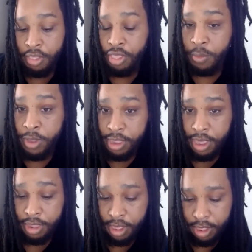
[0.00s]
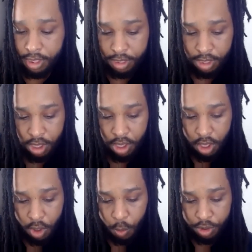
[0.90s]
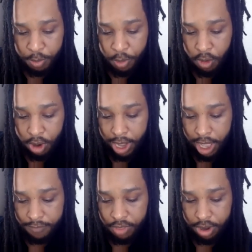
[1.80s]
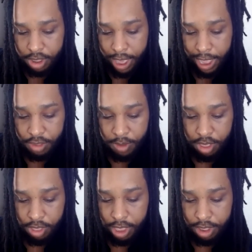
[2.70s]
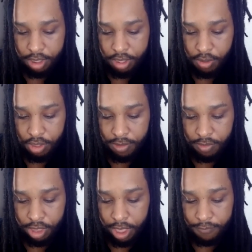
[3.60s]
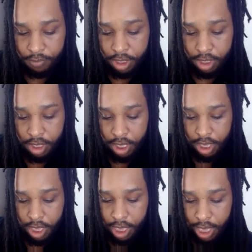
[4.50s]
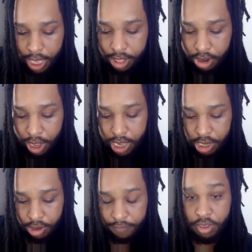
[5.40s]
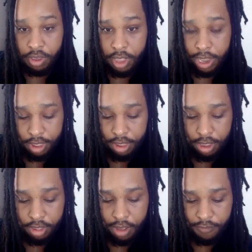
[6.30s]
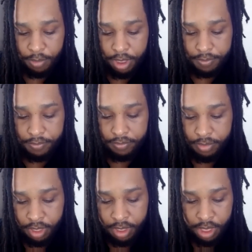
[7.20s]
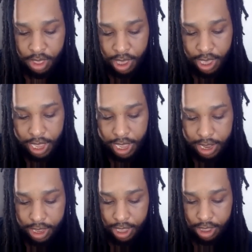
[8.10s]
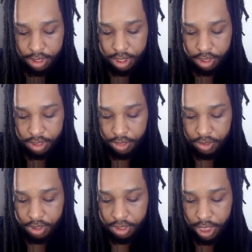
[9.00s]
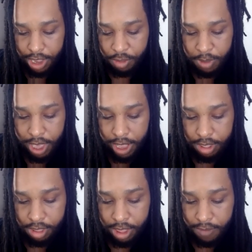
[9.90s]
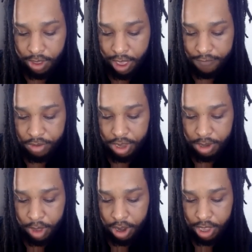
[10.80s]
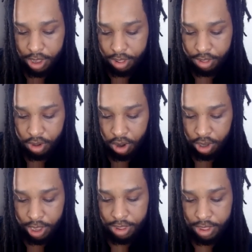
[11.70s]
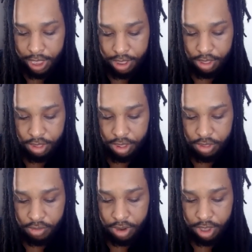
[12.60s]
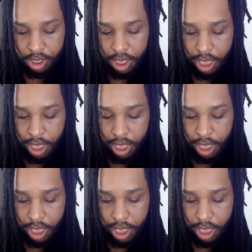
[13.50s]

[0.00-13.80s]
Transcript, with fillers: Their resistance was born out of their attachment to the institution of slavery and their hatred of the United States government. Indians in the southern states began enslaving African Americans as early as the 18th century